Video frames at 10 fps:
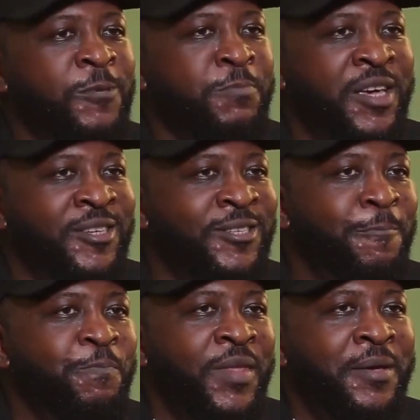space
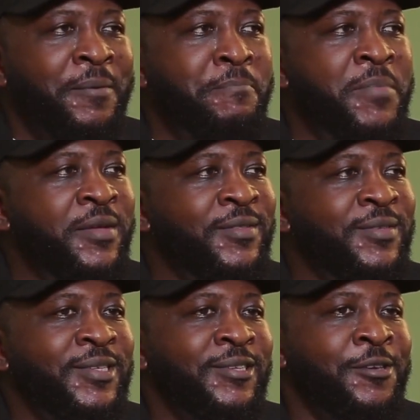
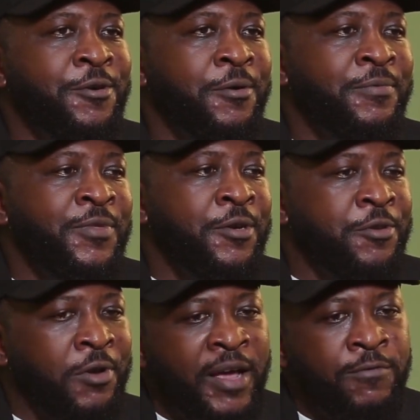means you know
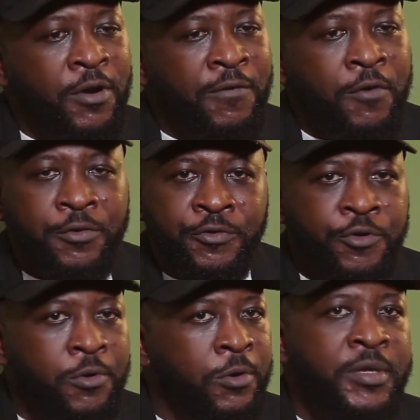your, level of
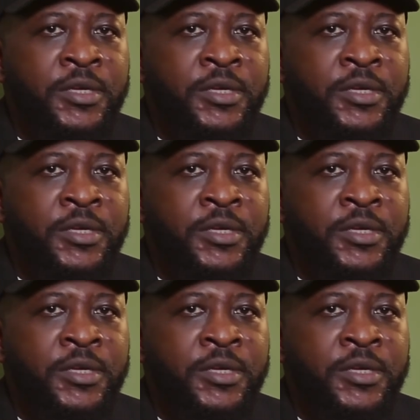control